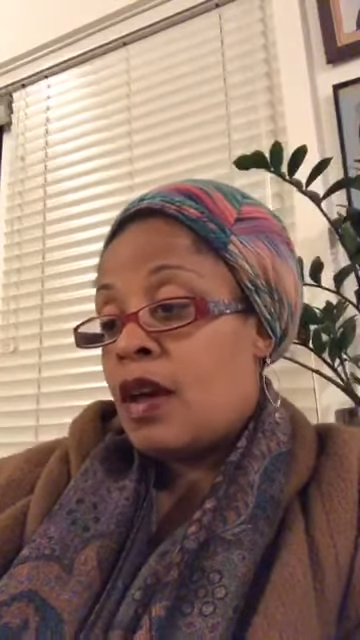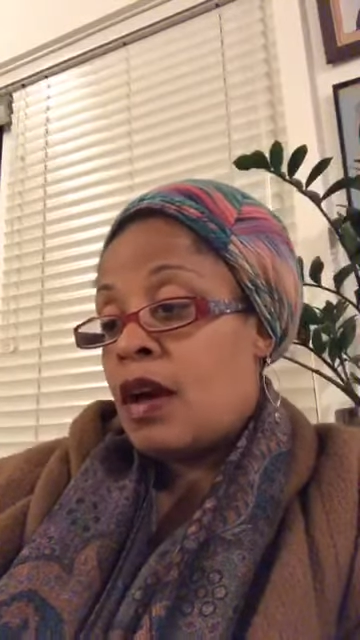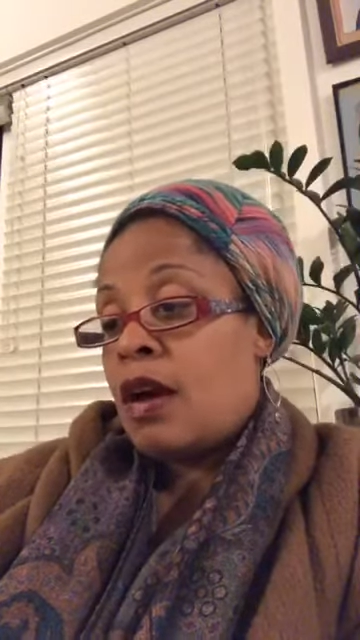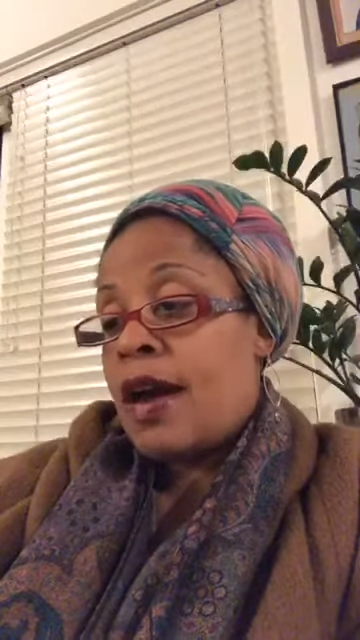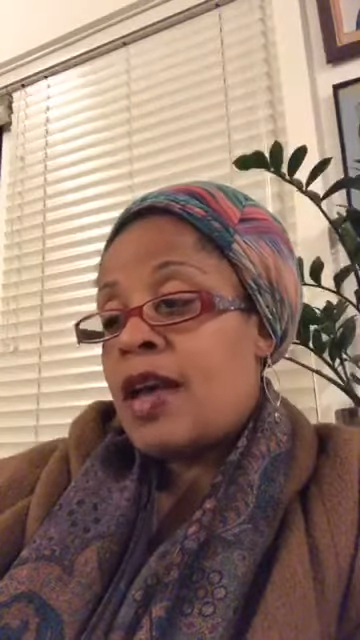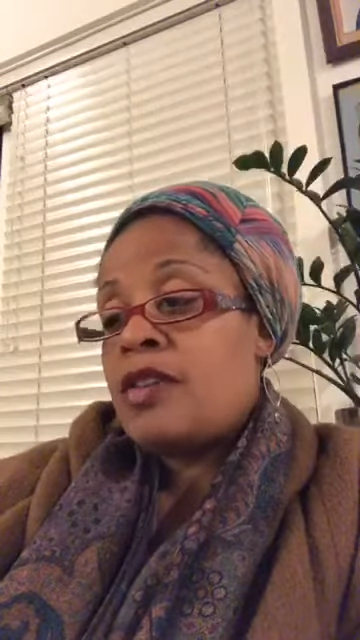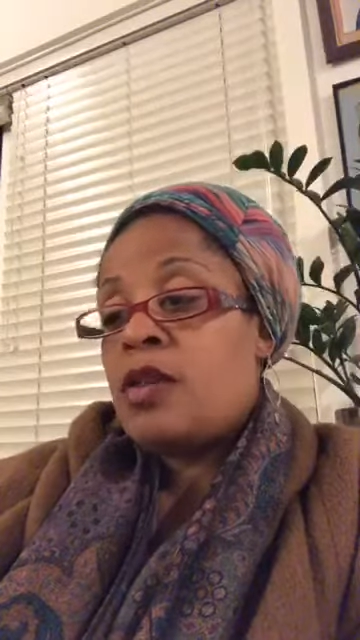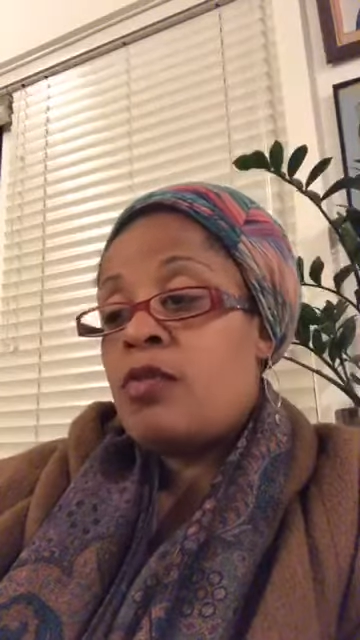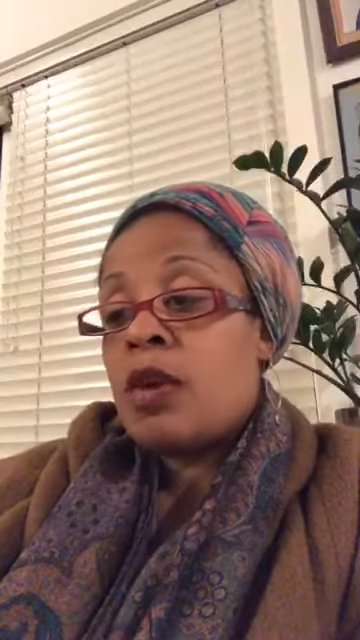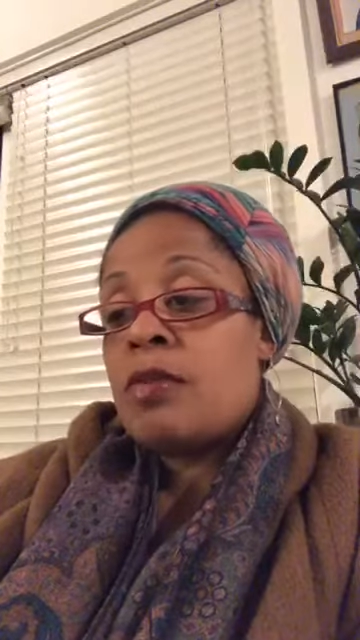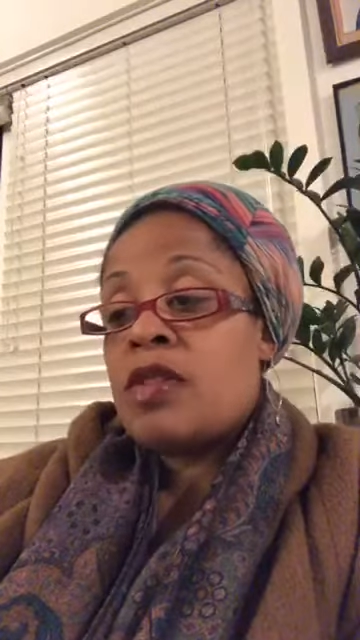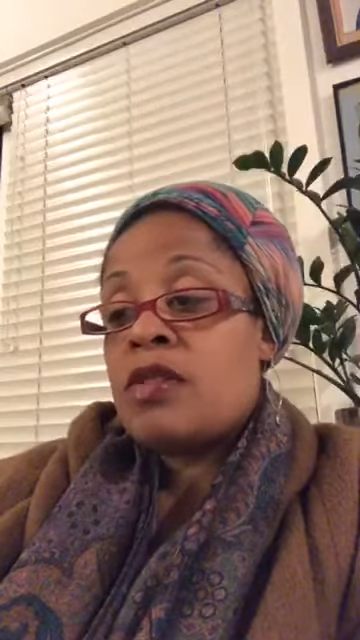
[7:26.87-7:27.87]
I asked her
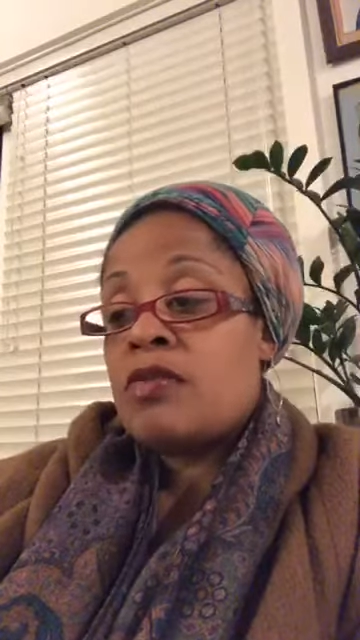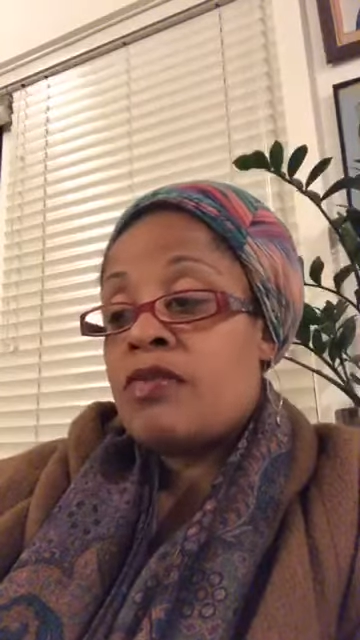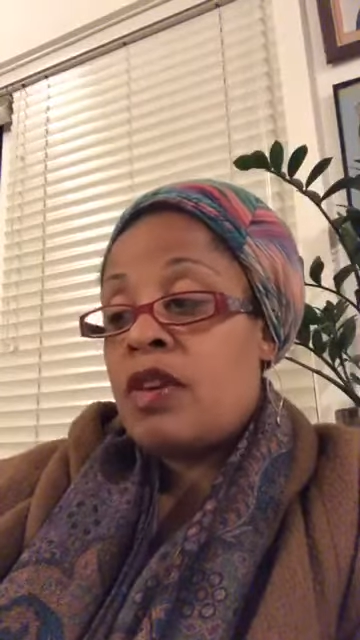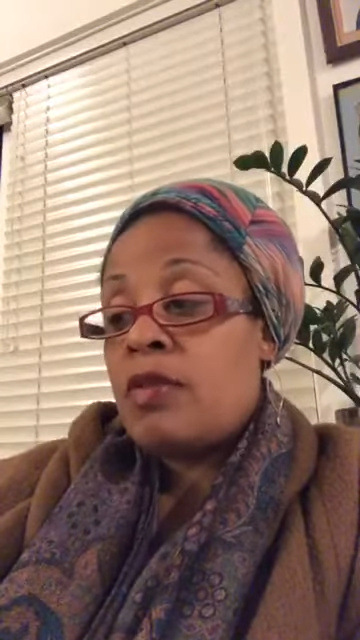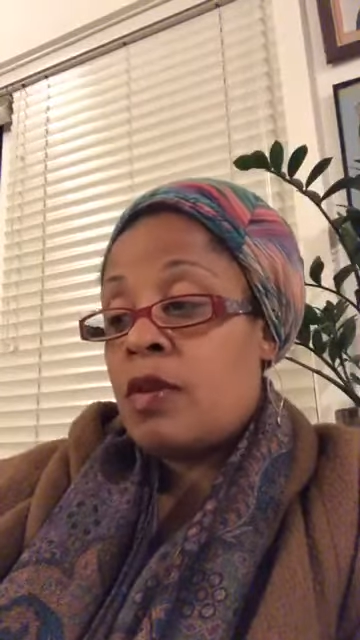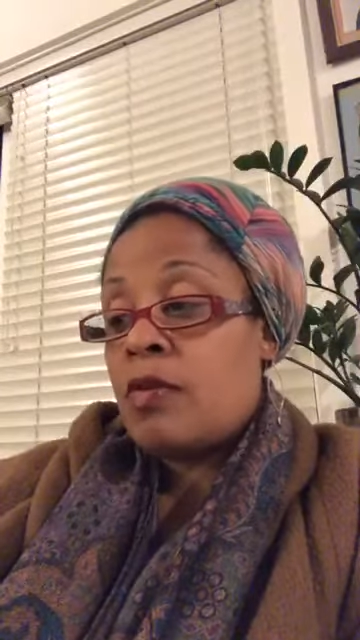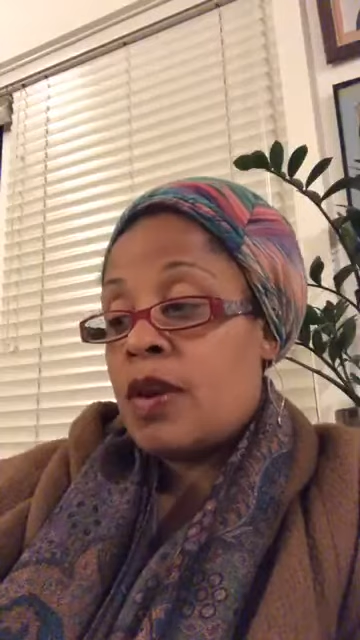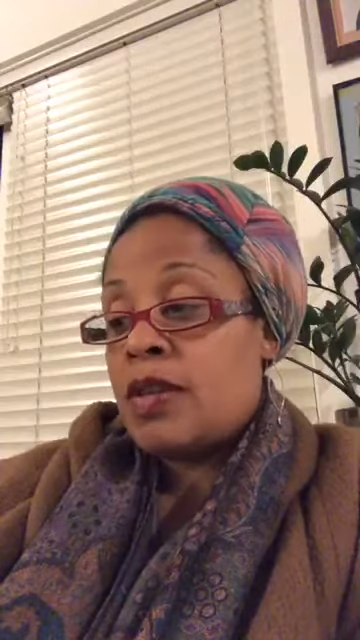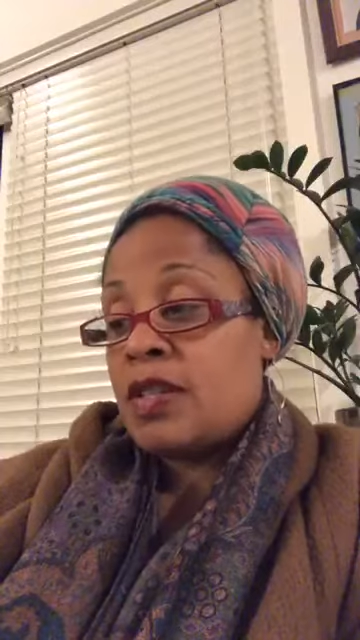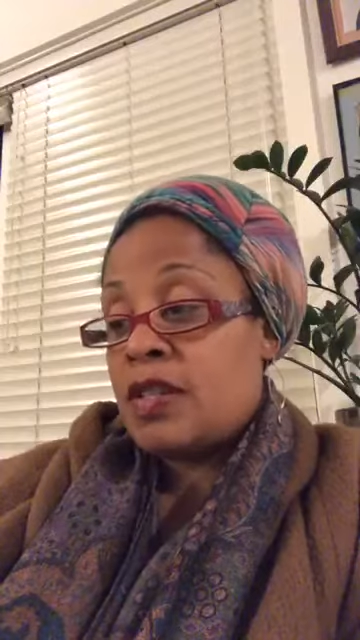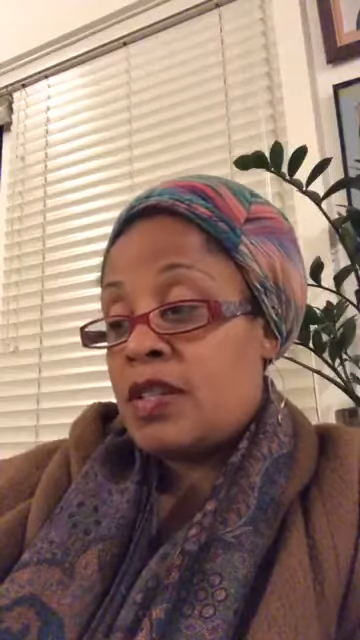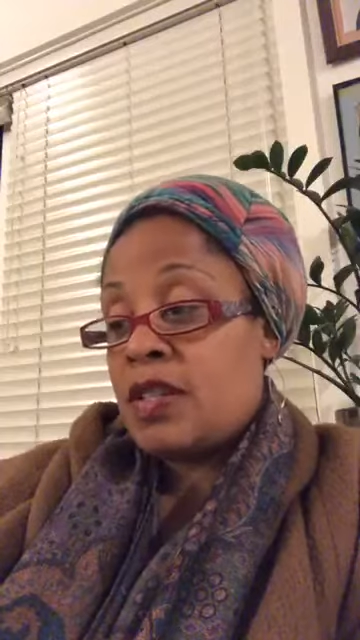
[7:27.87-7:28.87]
where Mr. Freeman was,
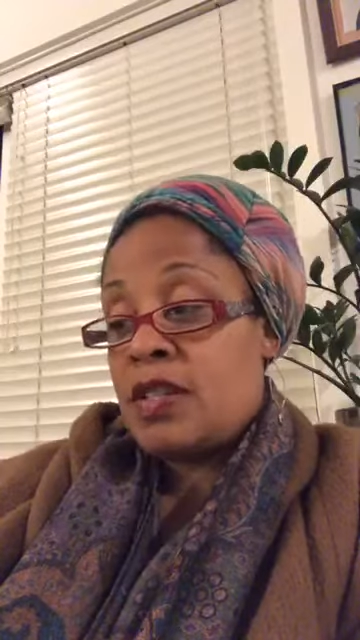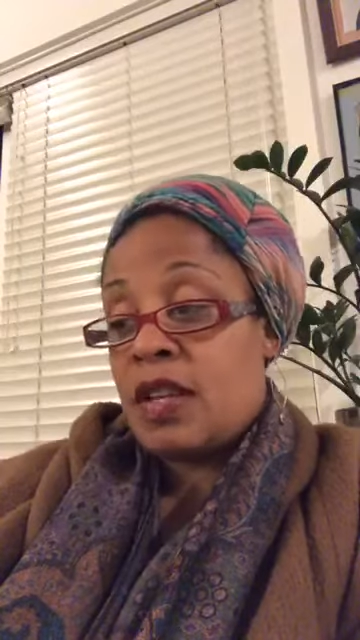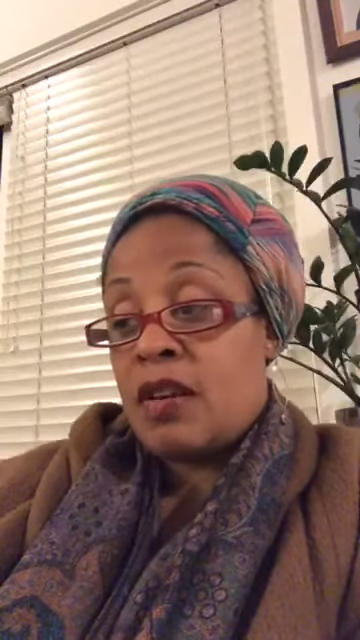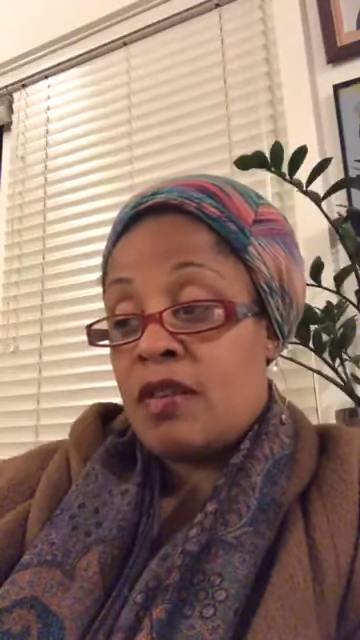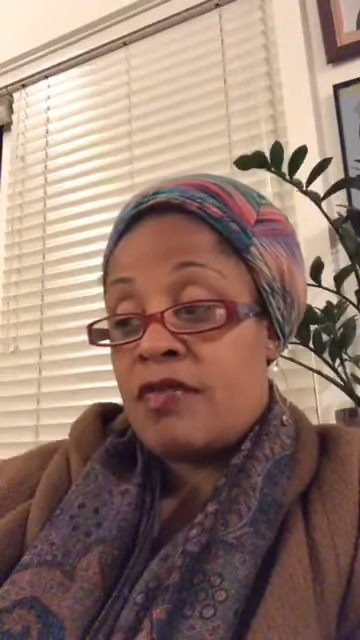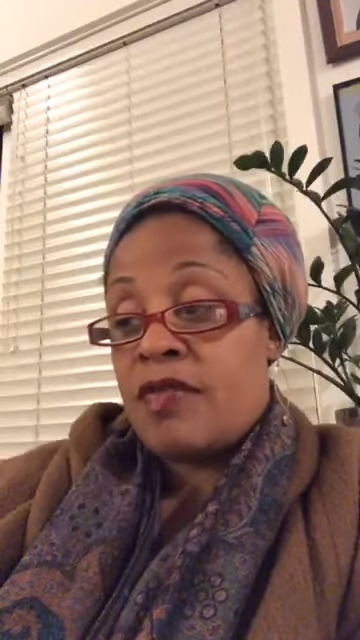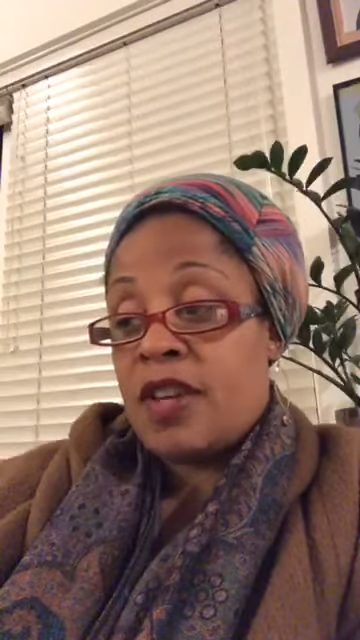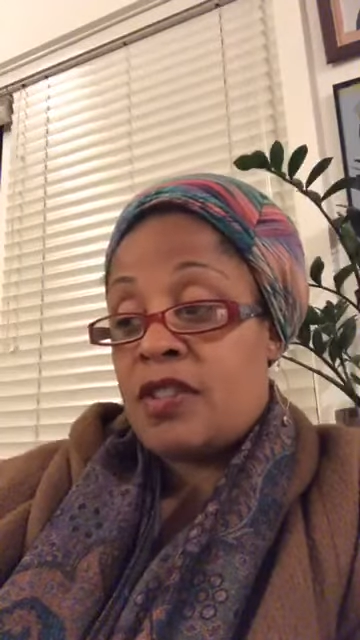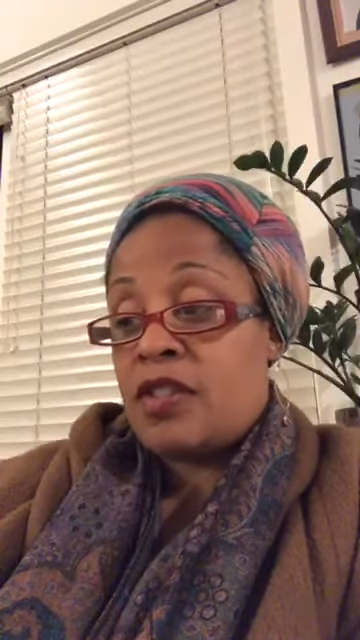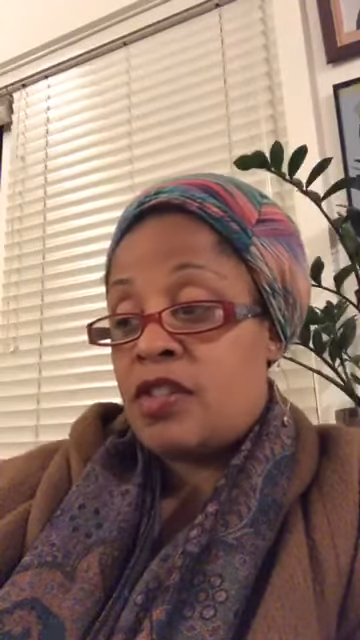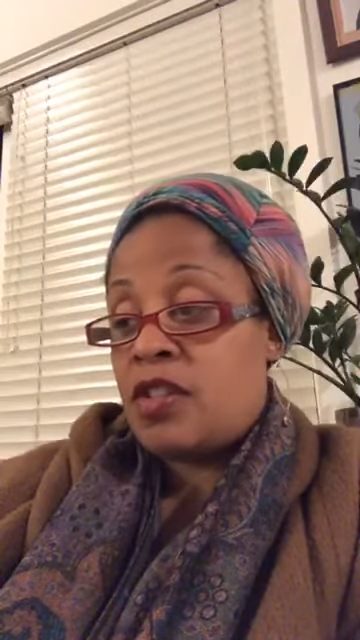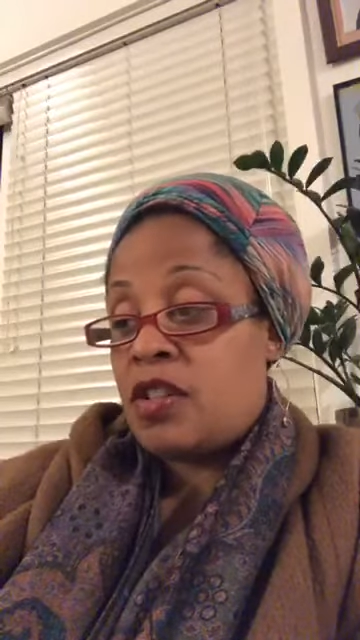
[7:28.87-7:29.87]
and she said her face
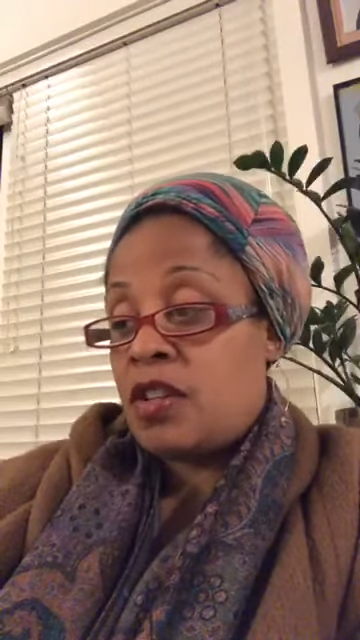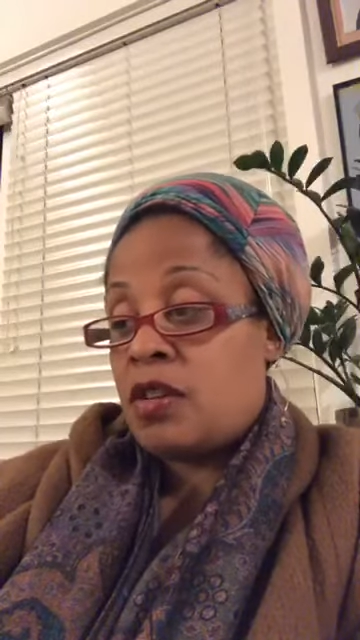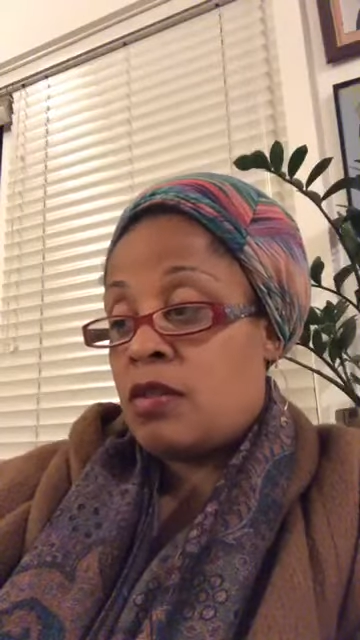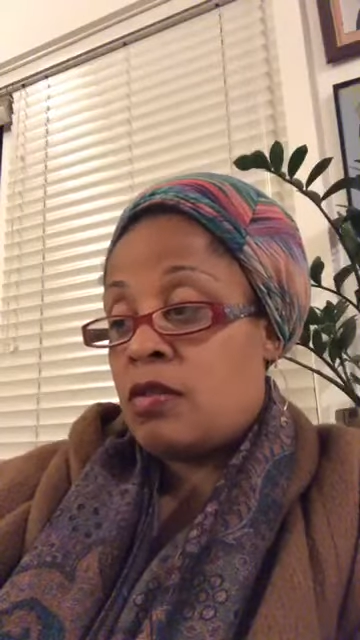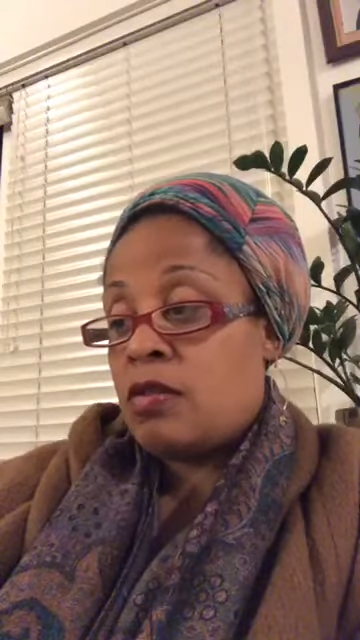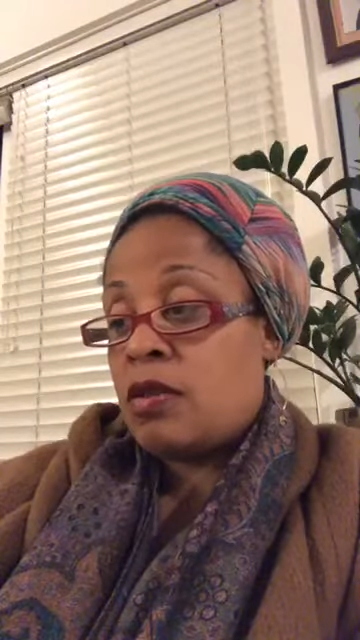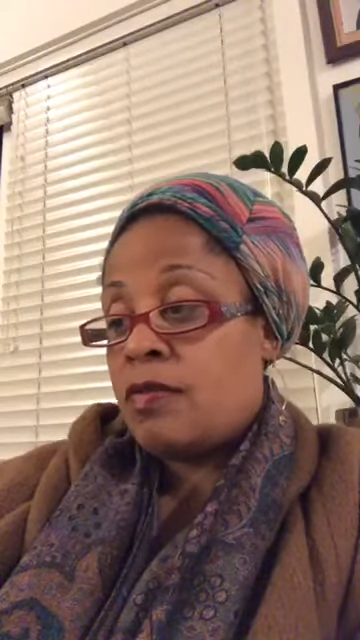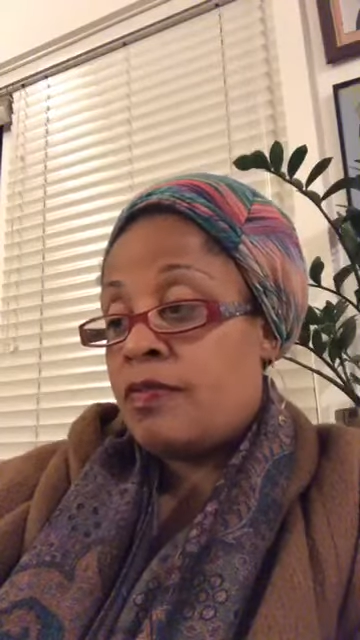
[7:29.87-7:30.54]
chilled,